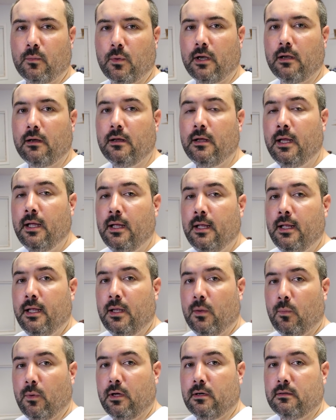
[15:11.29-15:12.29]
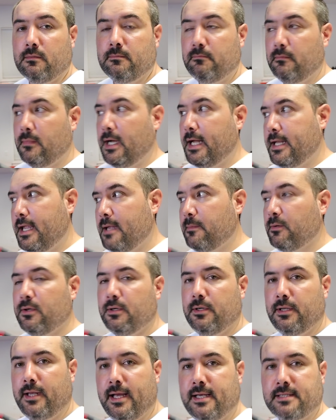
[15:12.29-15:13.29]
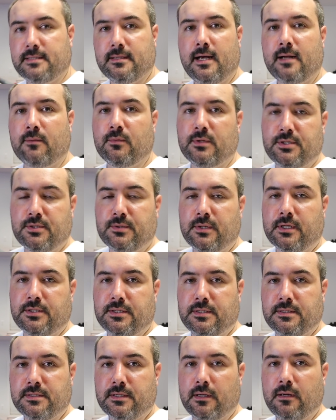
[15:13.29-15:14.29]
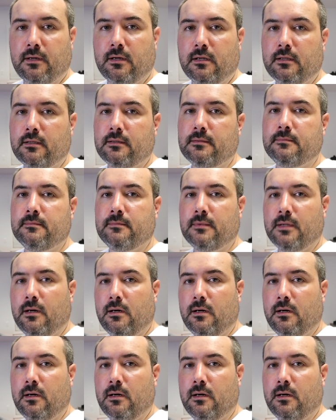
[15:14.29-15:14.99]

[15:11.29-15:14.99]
Well, my neighborhood has a lot of restrictions on